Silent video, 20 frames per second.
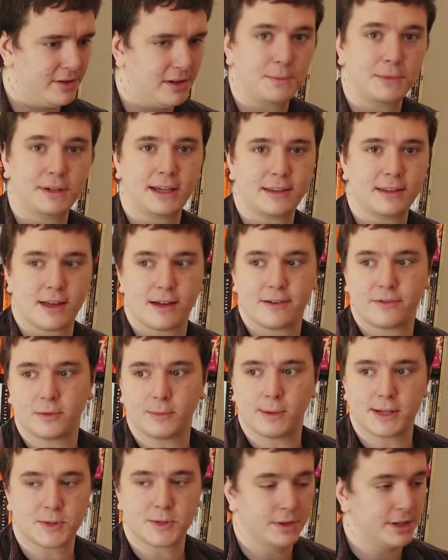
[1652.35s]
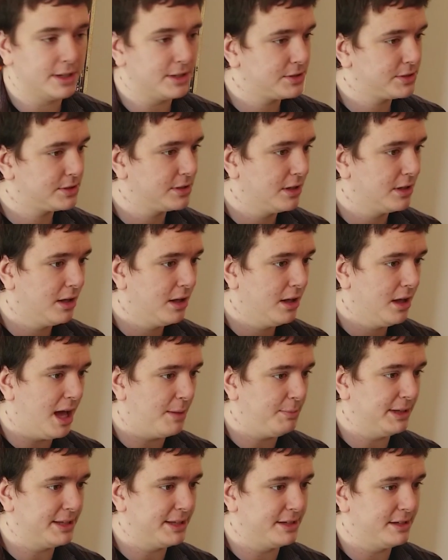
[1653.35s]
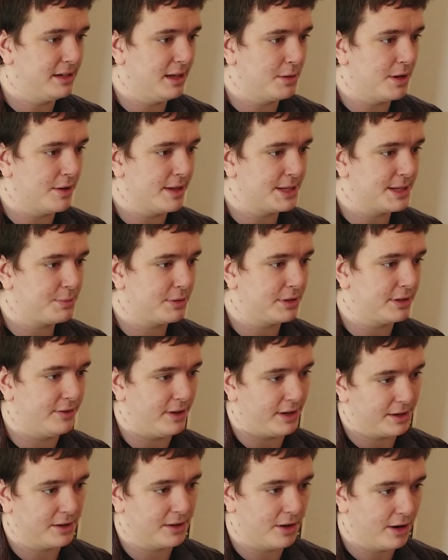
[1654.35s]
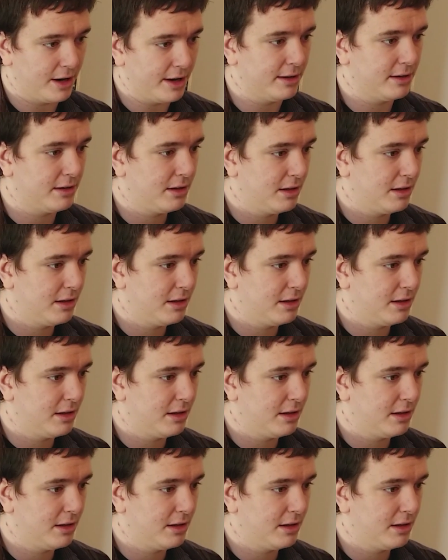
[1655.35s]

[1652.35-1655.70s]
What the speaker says: I'm going to get that for my Switch. I played the demo. That's pretty fucking great.